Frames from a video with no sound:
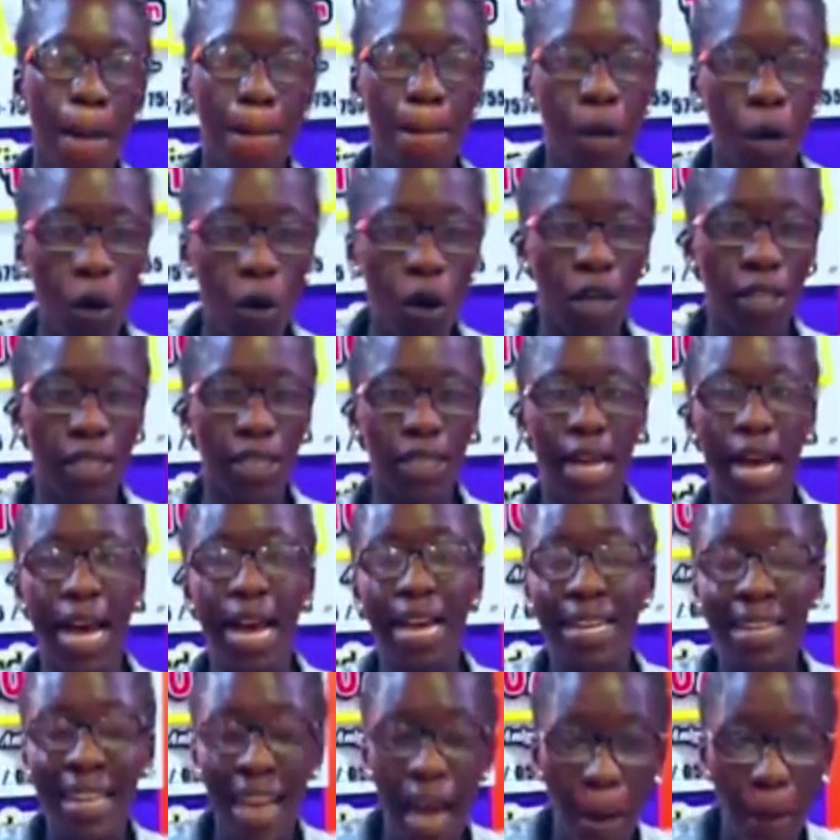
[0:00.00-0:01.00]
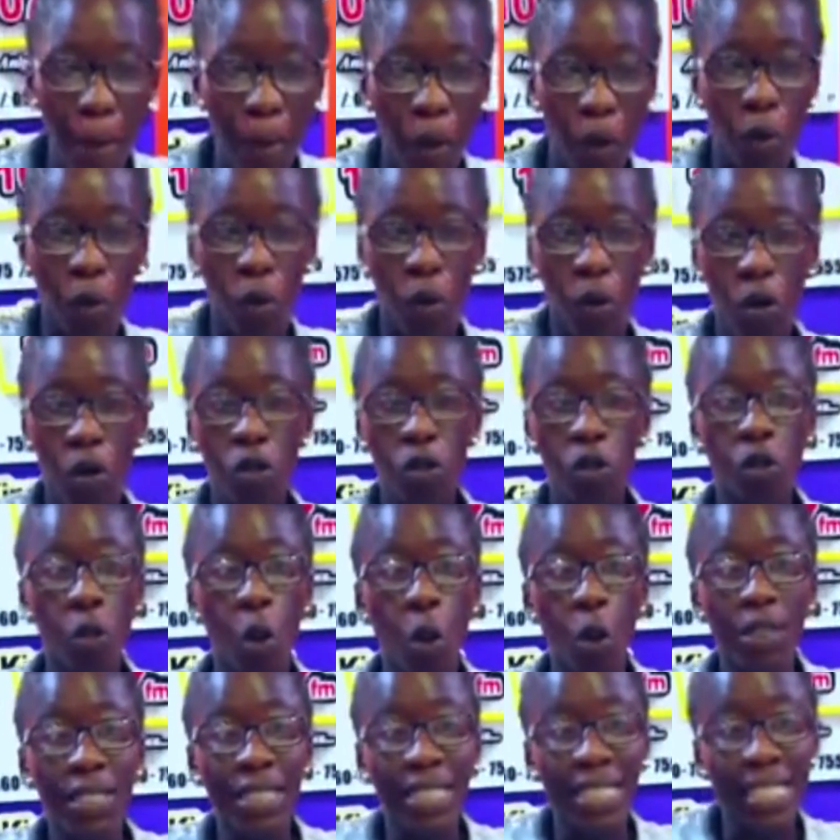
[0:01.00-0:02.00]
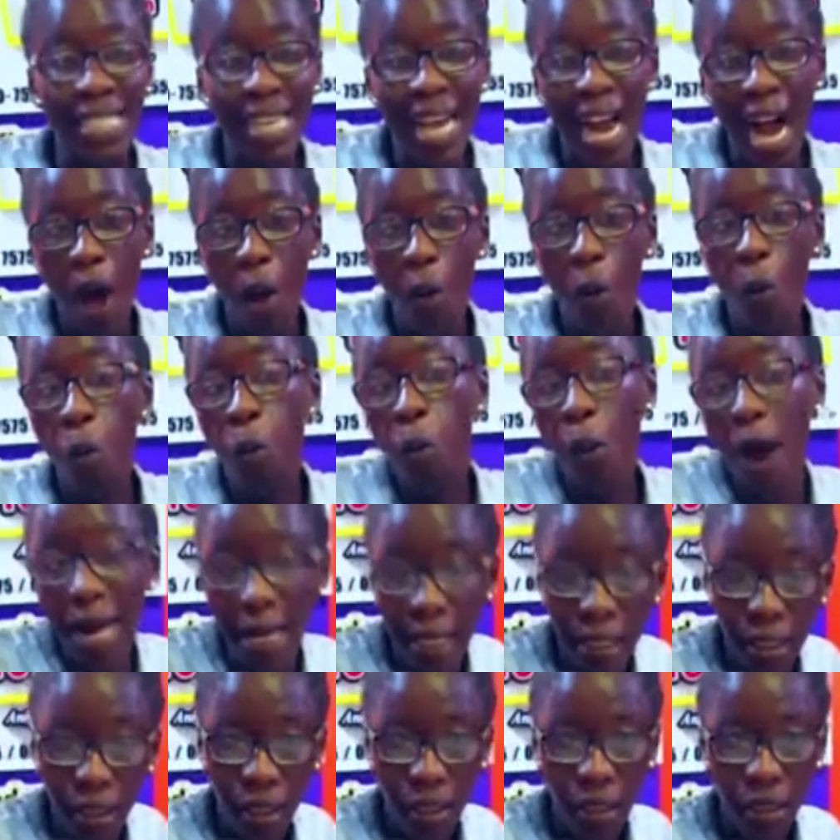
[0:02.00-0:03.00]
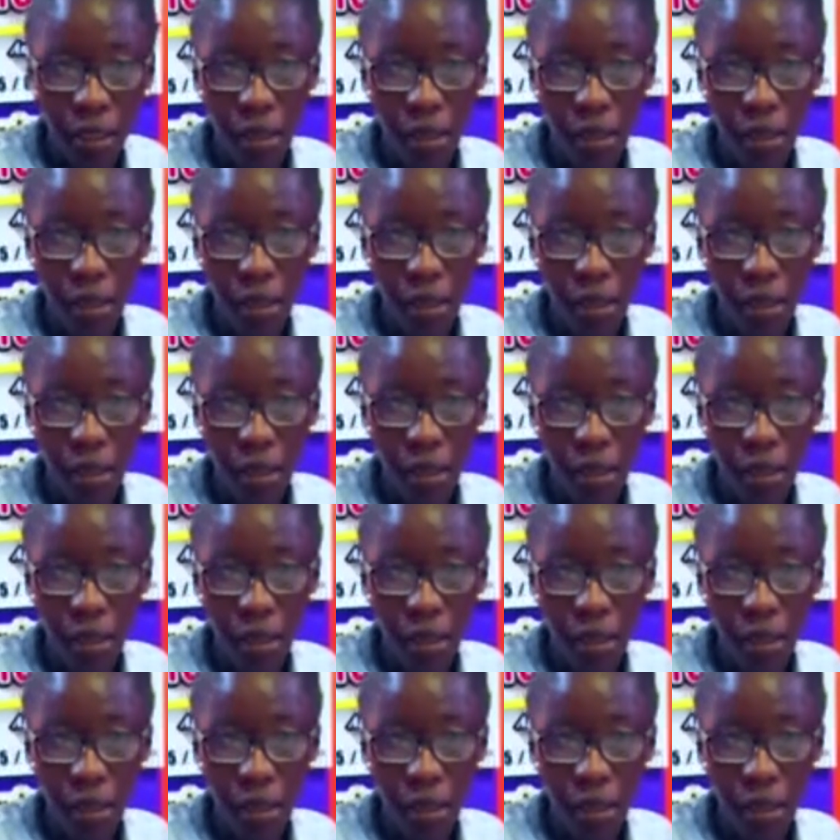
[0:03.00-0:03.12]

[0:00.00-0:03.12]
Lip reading: because I am no so dear one